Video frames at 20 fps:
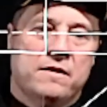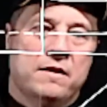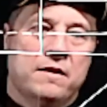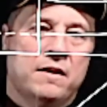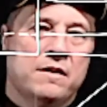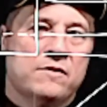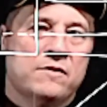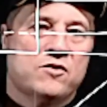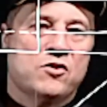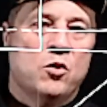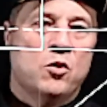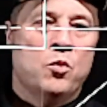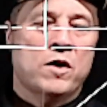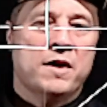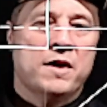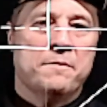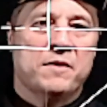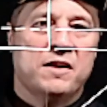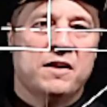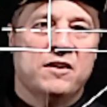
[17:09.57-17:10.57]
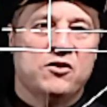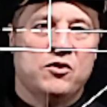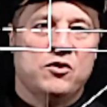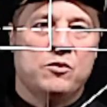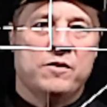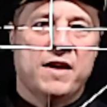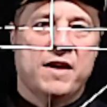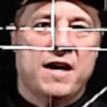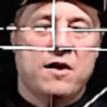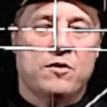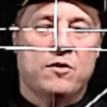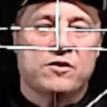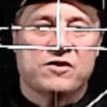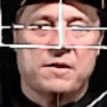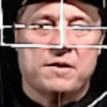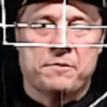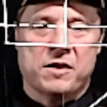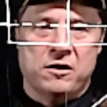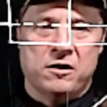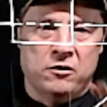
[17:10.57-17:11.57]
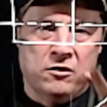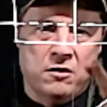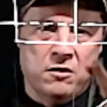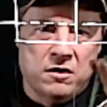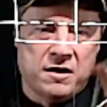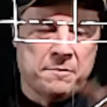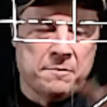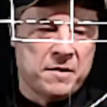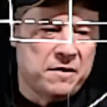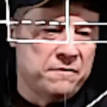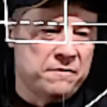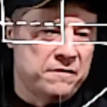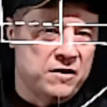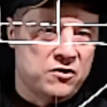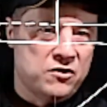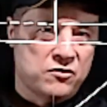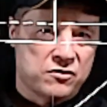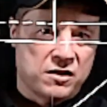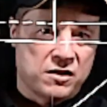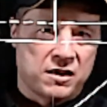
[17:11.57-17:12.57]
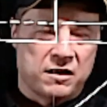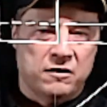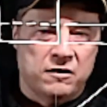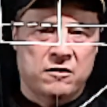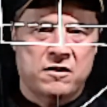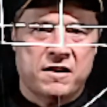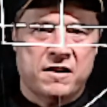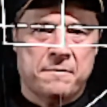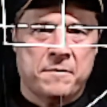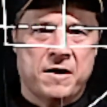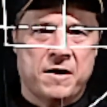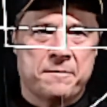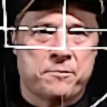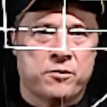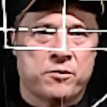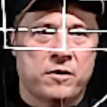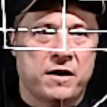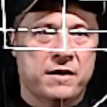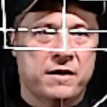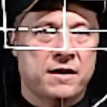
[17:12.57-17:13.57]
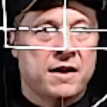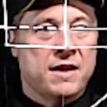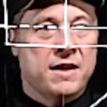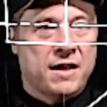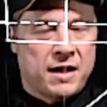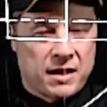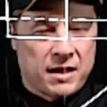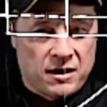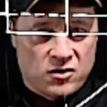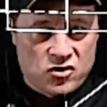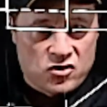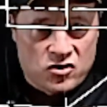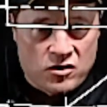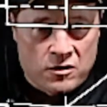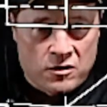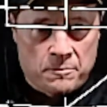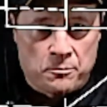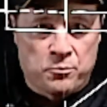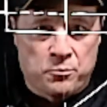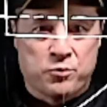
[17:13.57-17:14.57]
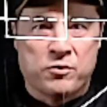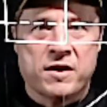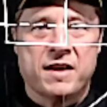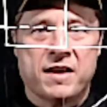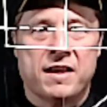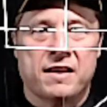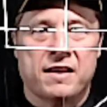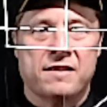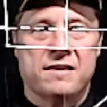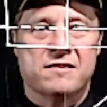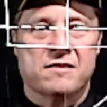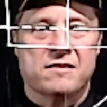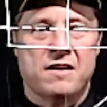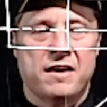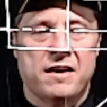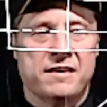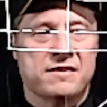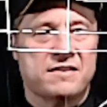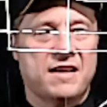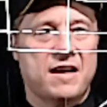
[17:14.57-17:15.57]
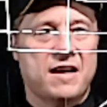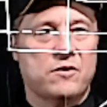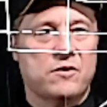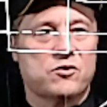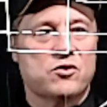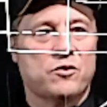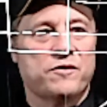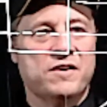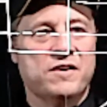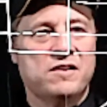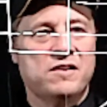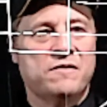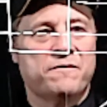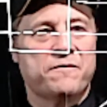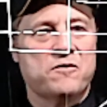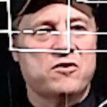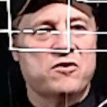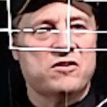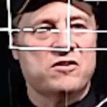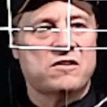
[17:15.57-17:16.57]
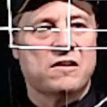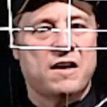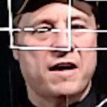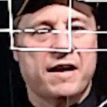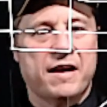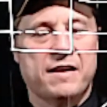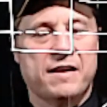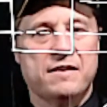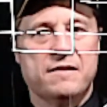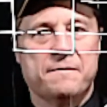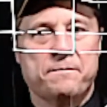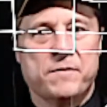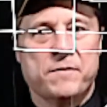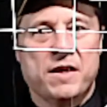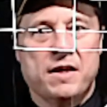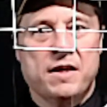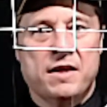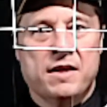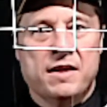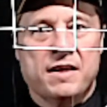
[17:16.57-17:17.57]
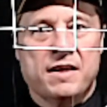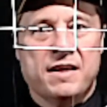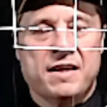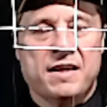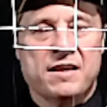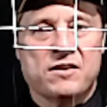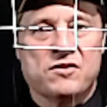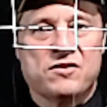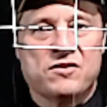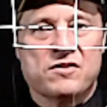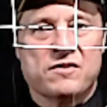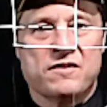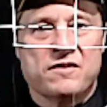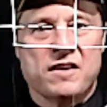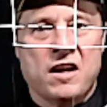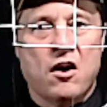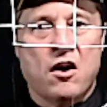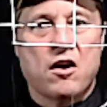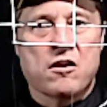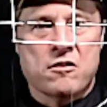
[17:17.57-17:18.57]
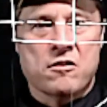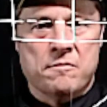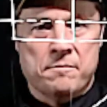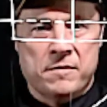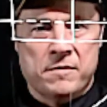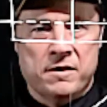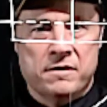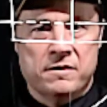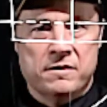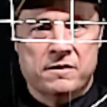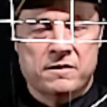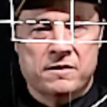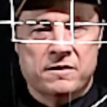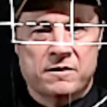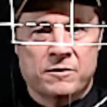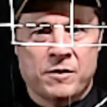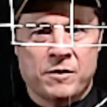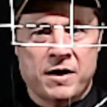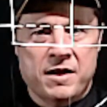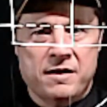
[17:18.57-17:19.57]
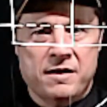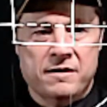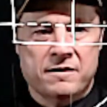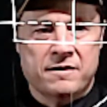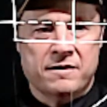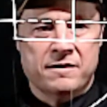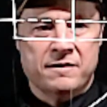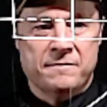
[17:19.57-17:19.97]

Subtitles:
Okay, so what I'm going to do now is I'm going to look at my features, I'm going to look at my print, and I'm going to start bringing these lines down. So this first line is the arm, right?